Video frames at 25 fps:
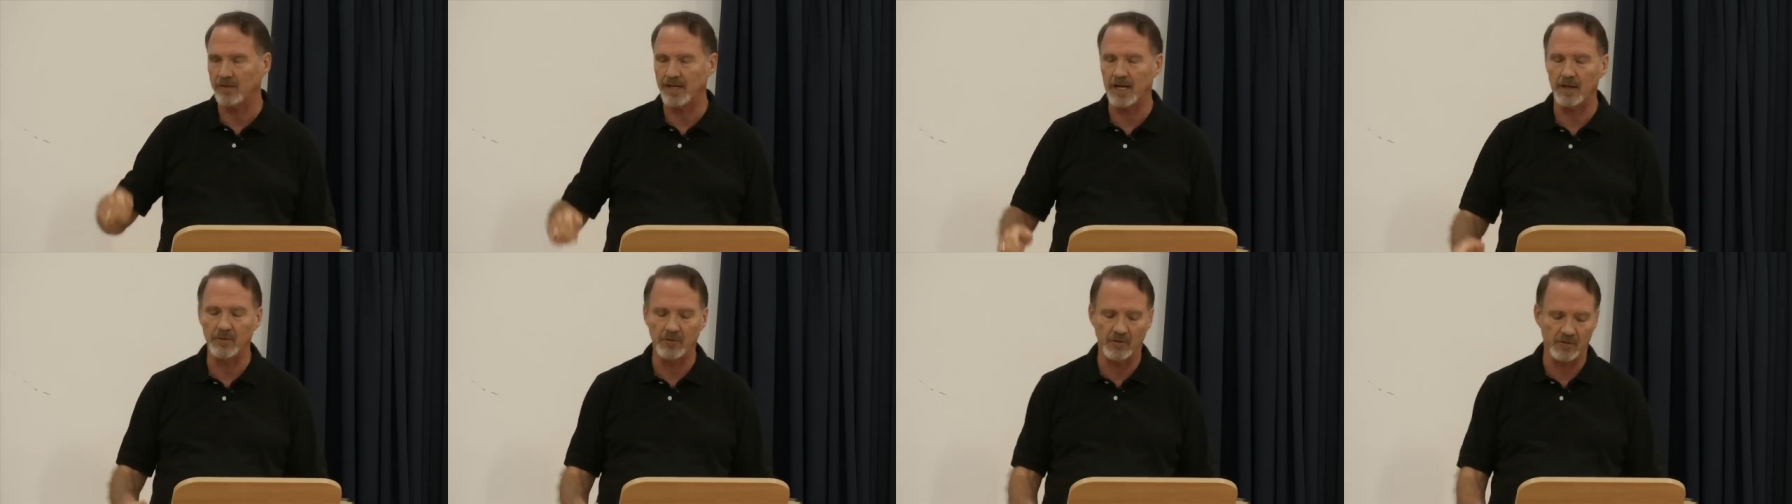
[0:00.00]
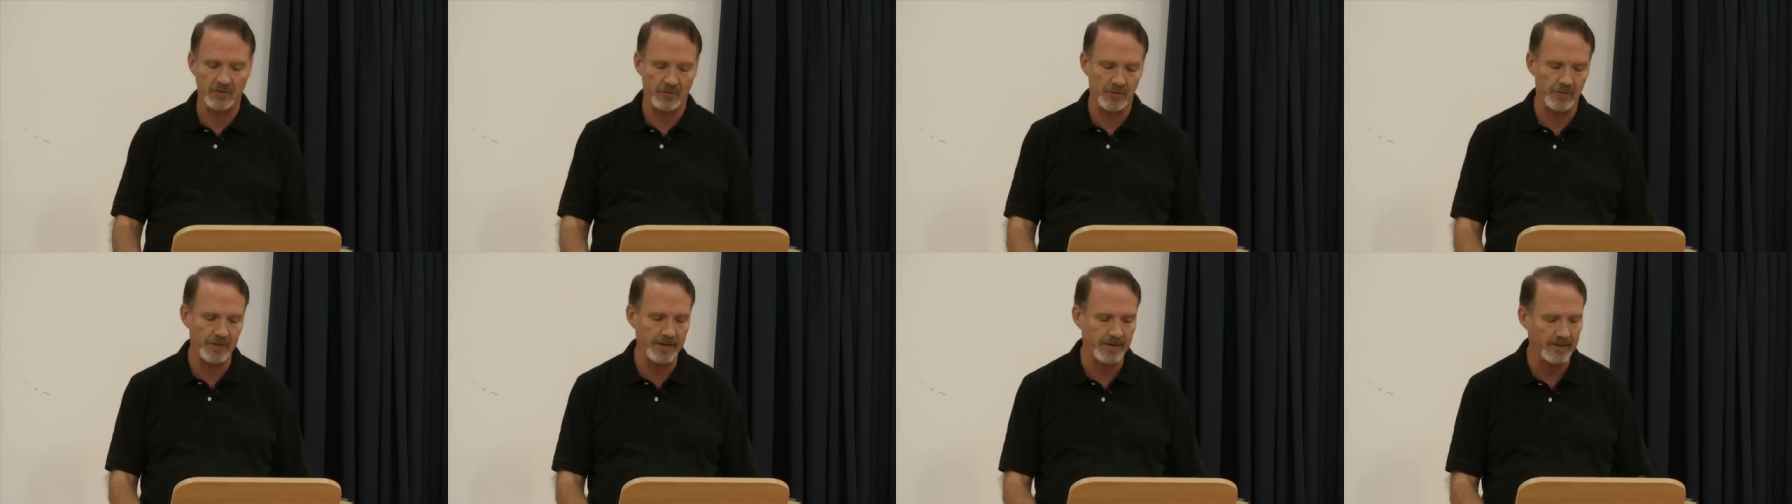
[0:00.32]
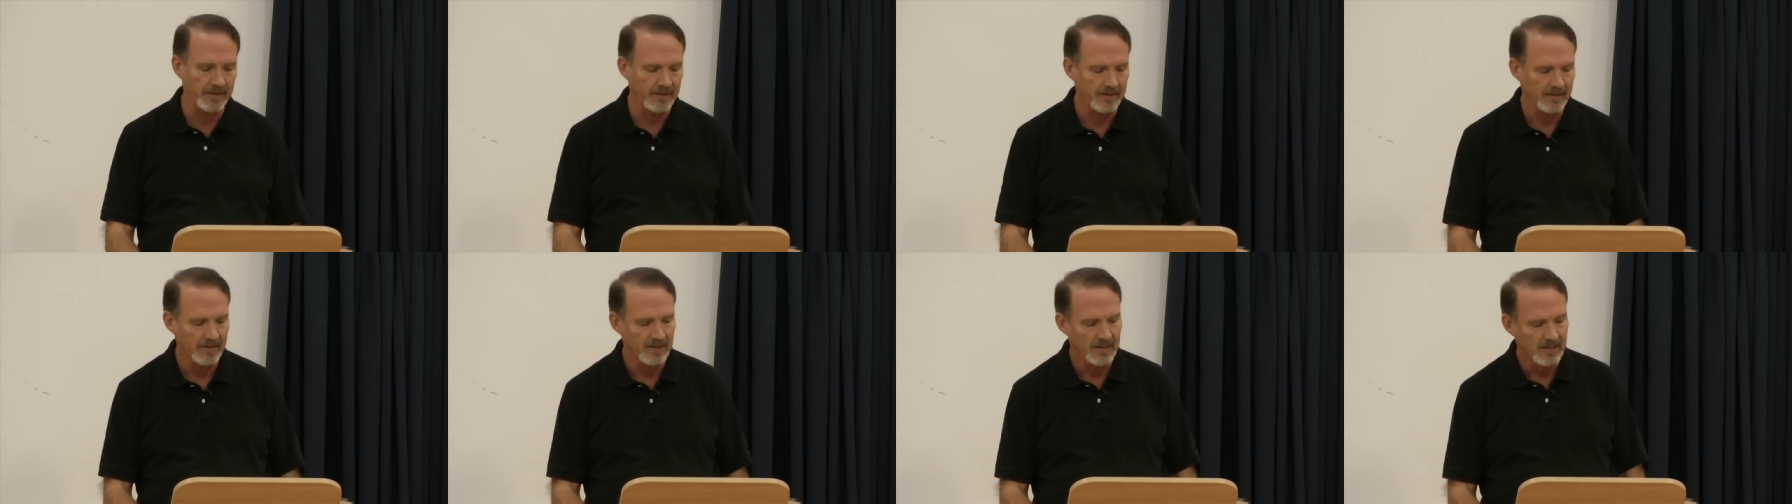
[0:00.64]
down the street.
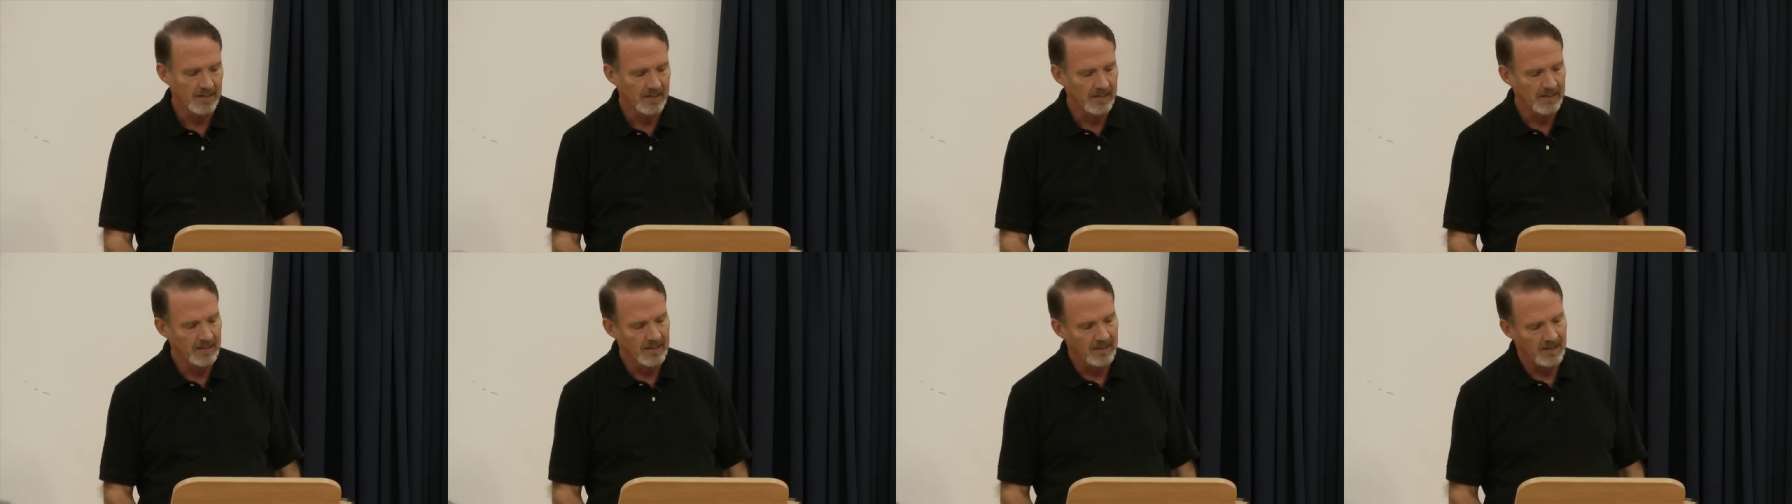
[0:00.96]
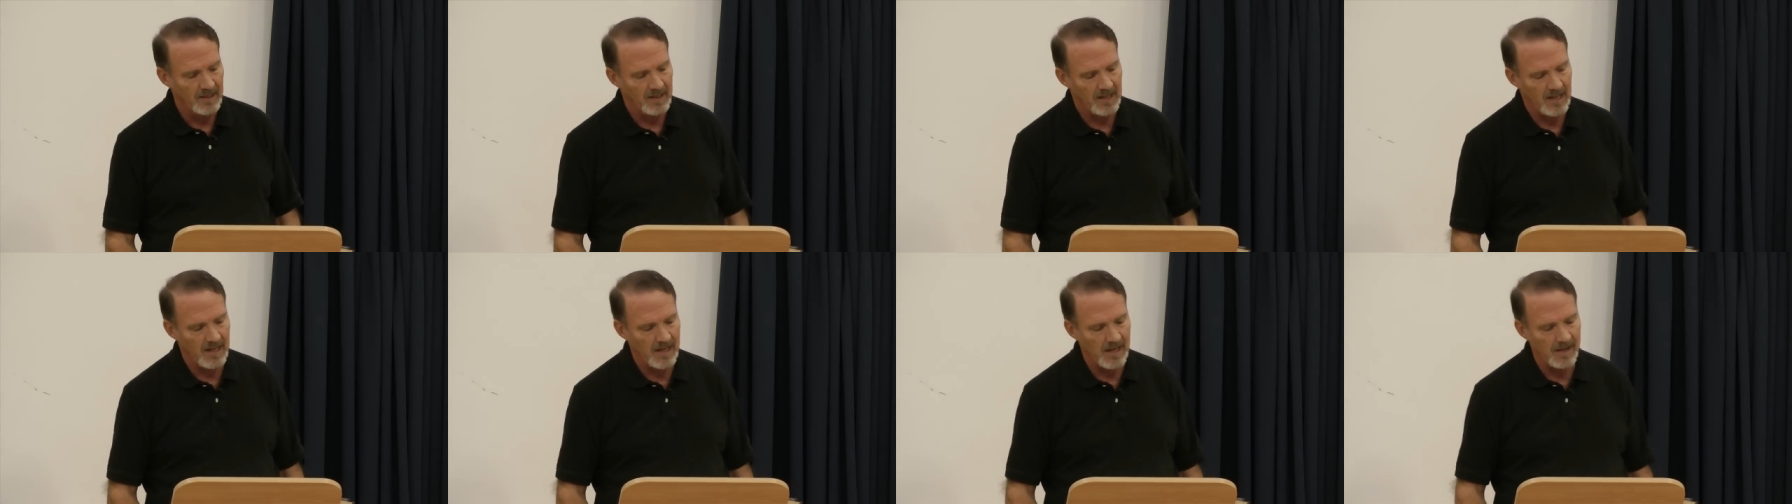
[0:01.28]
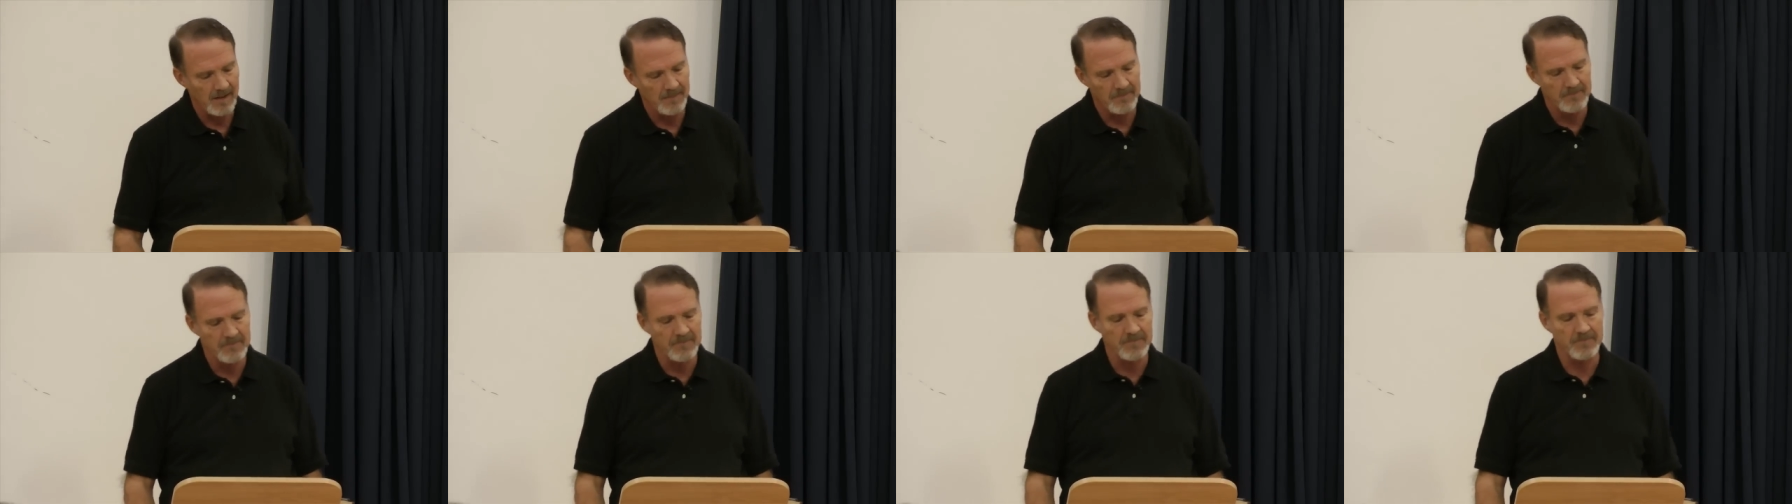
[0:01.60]

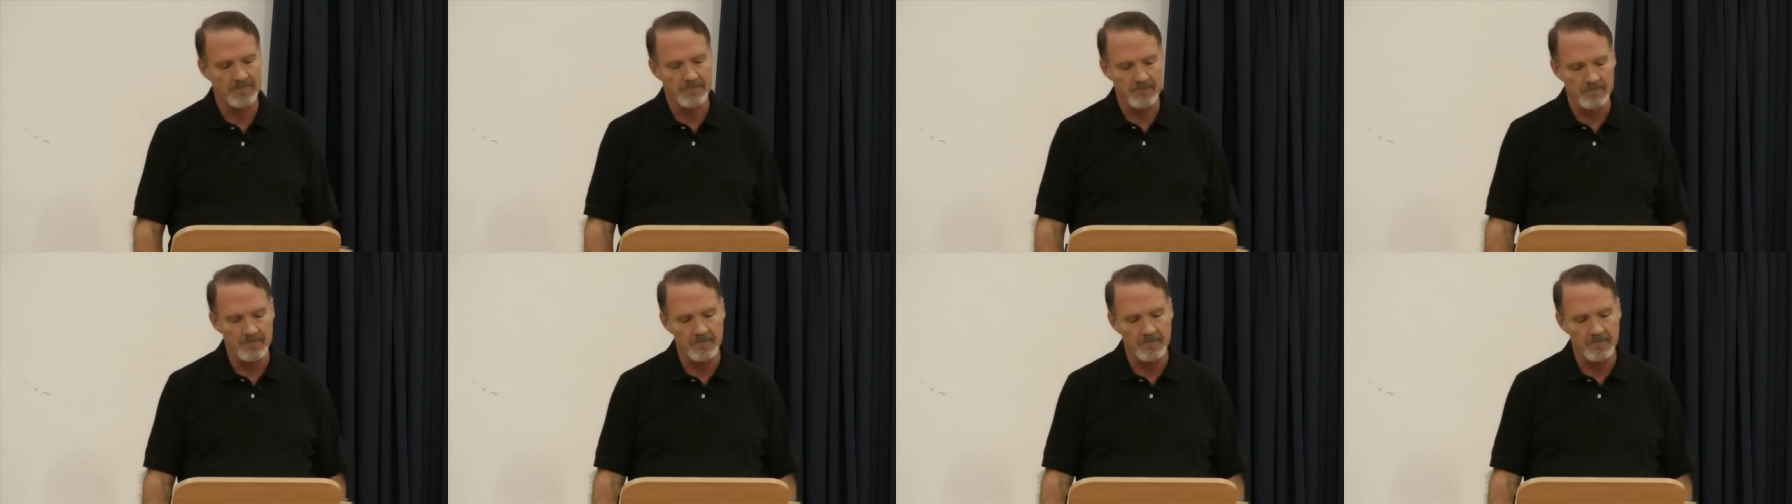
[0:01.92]
I